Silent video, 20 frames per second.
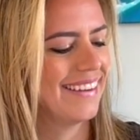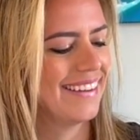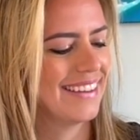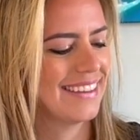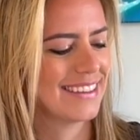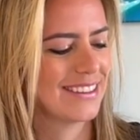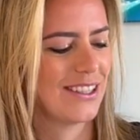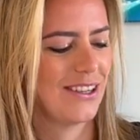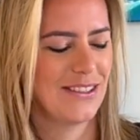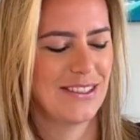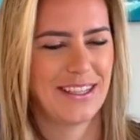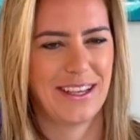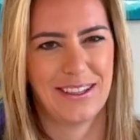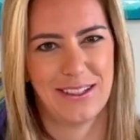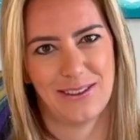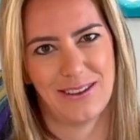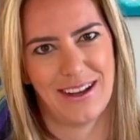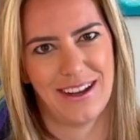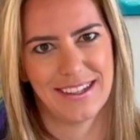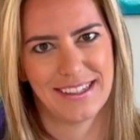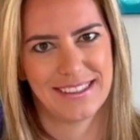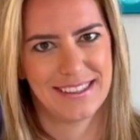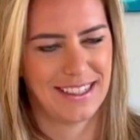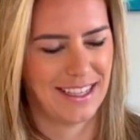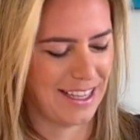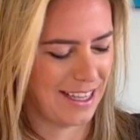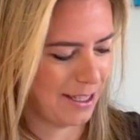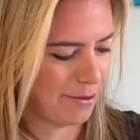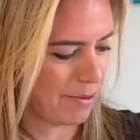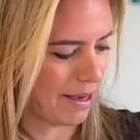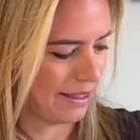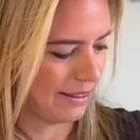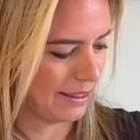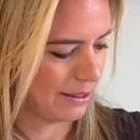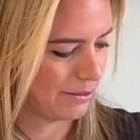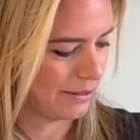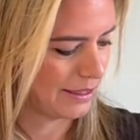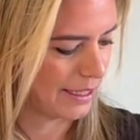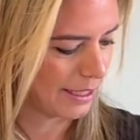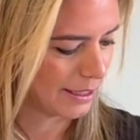It's called Yellow Oxide by
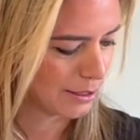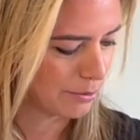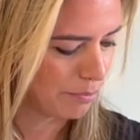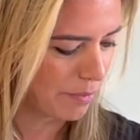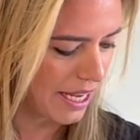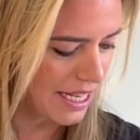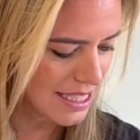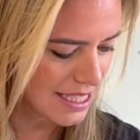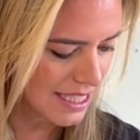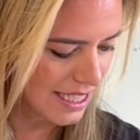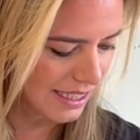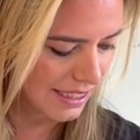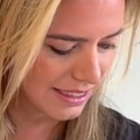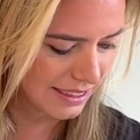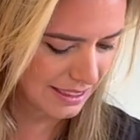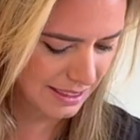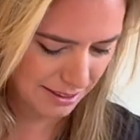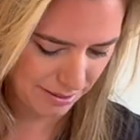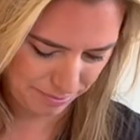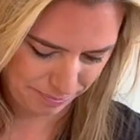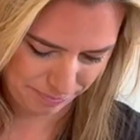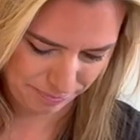Liquitex Basics.